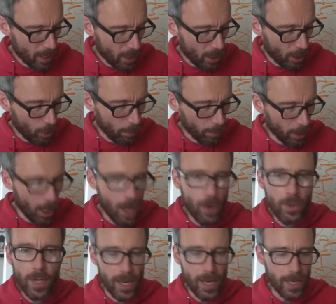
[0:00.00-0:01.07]

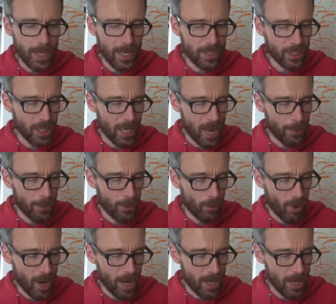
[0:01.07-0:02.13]
uploading, it's going to happen
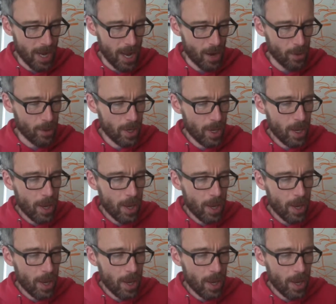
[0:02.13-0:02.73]
right now,